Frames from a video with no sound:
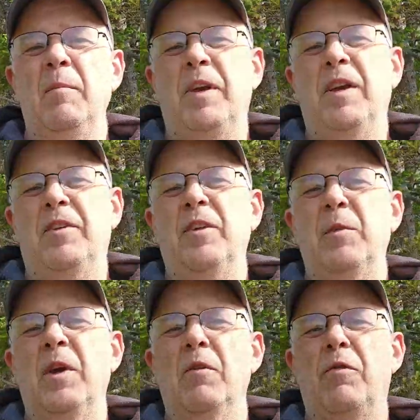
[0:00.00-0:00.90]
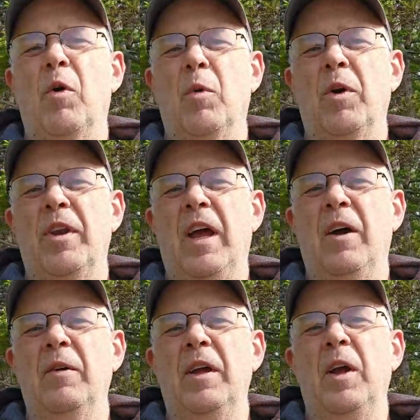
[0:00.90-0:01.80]
Because as we go forward
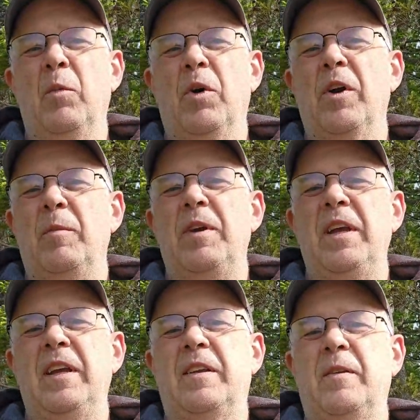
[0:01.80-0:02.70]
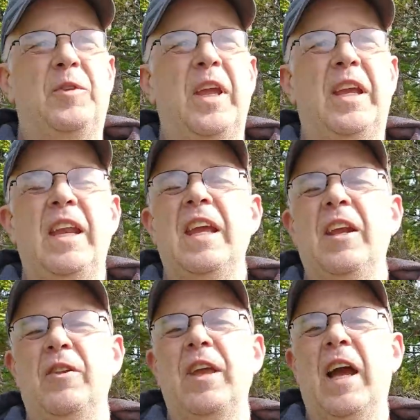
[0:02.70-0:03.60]
now, we're going to be getting
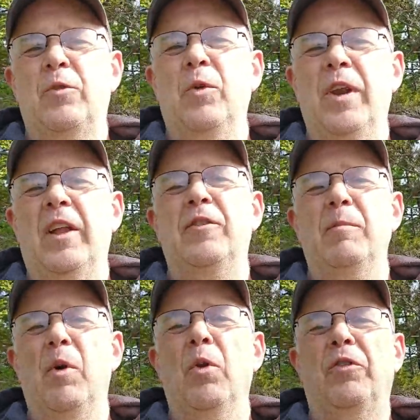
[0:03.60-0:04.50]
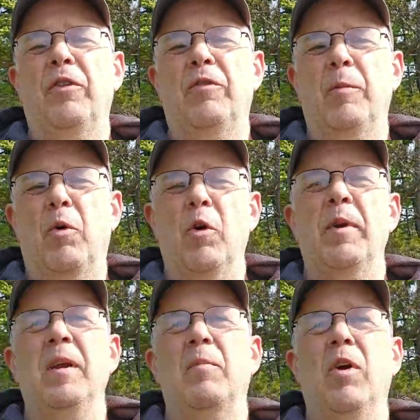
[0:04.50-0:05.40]
into the actual nuts and bolts of the
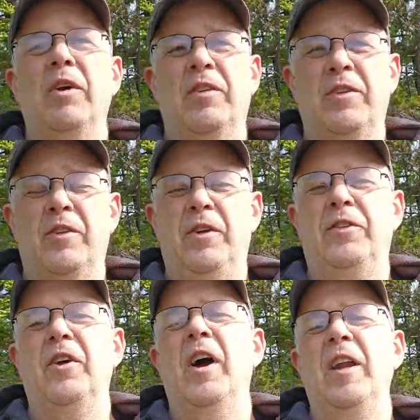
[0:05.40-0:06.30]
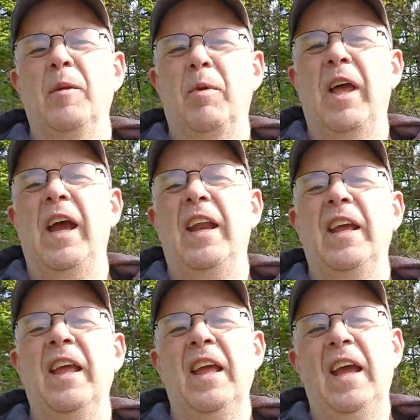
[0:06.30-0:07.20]
permitting process, the design, the
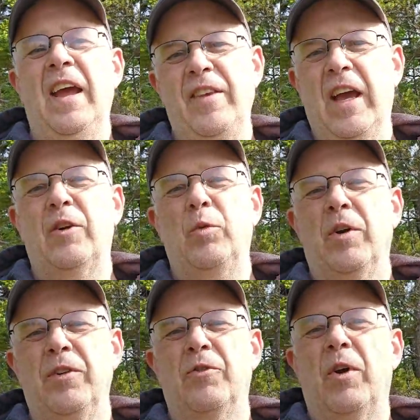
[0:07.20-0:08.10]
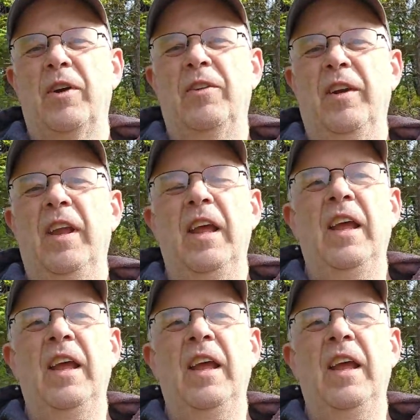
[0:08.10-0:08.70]
planning, and the actual construction.